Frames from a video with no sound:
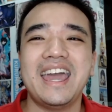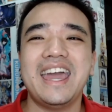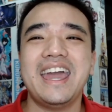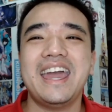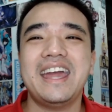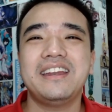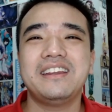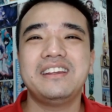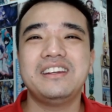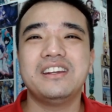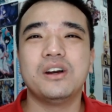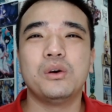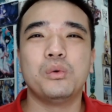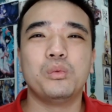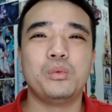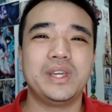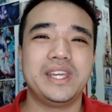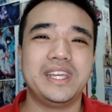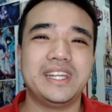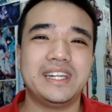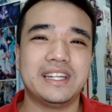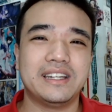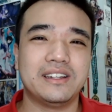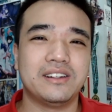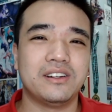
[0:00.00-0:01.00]
and you know,
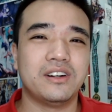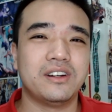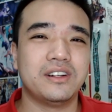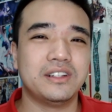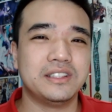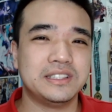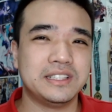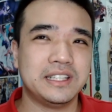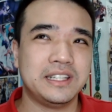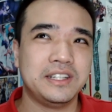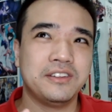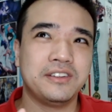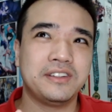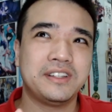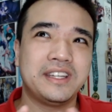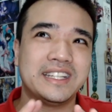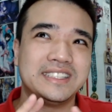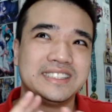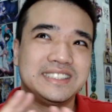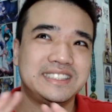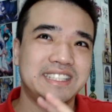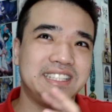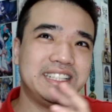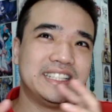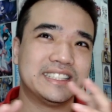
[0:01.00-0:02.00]
Wein and her. You know, you
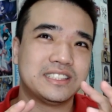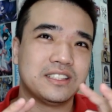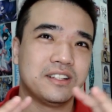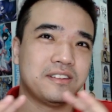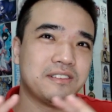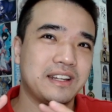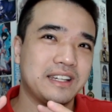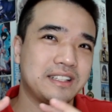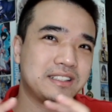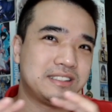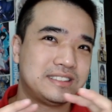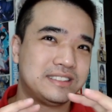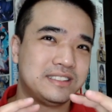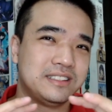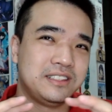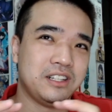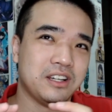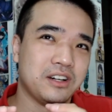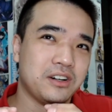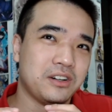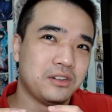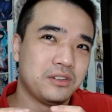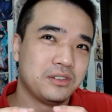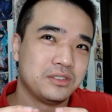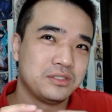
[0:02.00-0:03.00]
can see this sort of like, you
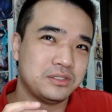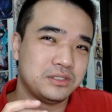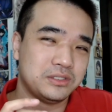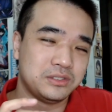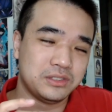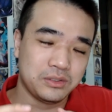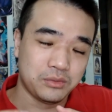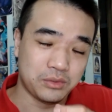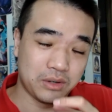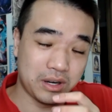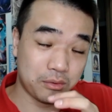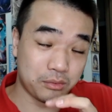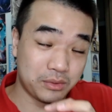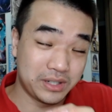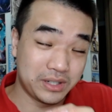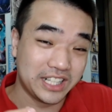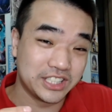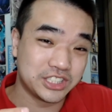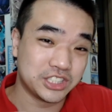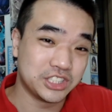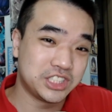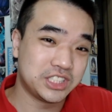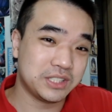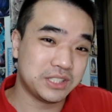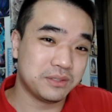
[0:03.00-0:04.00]
know, well,
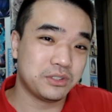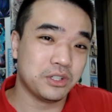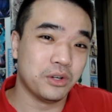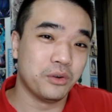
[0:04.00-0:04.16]
relationship